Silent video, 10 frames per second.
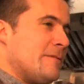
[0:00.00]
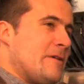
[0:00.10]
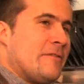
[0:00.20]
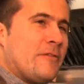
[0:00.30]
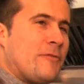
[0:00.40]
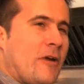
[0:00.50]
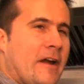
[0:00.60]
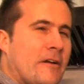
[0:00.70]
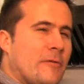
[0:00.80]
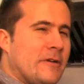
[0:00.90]
a bit of a
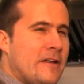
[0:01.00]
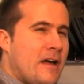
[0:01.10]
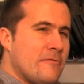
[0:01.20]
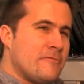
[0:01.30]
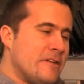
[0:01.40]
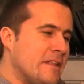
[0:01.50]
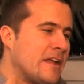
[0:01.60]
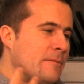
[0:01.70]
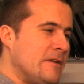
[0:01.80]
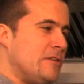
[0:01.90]
fryer. We're not really
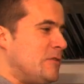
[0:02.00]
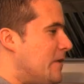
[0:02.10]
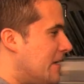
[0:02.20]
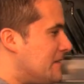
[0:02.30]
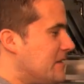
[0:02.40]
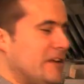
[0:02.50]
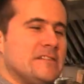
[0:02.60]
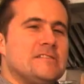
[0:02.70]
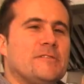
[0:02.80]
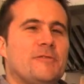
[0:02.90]
going to be doing
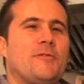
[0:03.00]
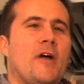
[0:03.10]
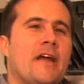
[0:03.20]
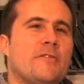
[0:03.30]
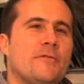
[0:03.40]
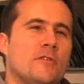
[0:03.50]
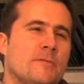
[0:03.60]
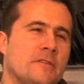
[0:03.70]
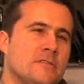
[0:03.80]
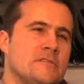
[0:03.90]
tons of fried food,
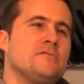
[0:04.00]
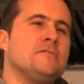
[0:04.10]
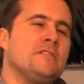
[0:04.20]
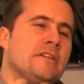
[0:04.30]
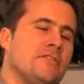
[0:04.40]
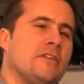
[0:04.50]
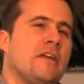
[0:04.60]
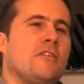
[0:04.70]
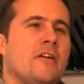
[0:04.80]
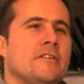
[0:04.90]
but those little
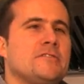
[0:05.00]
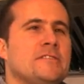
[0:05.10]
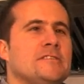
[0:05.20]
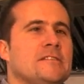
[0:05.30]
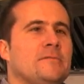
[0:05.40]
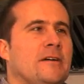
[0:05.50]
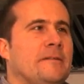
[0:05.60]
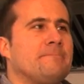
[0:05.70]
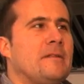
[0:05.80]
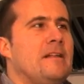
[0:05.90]
intricate garnishes, and
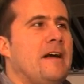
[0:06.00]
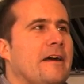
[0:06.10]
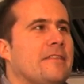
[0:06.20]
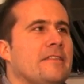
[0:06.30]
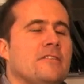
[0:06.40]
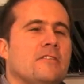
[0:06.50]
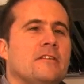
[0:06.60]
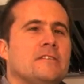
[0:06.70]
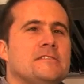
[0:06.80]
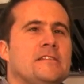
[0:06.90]
well, I think you're
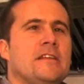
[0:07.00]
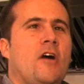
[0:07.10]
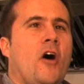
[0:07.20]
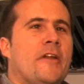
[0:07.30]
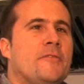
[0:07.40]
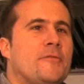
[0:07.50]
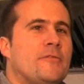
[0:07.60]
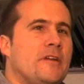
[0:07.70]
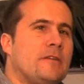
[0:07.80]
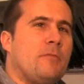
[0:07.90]
going to see the odd
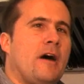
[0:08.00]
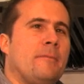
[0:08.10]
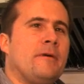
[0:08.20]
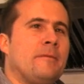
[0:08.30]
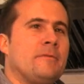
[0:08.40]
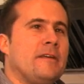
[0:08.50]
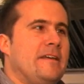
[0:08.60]
frite pop up.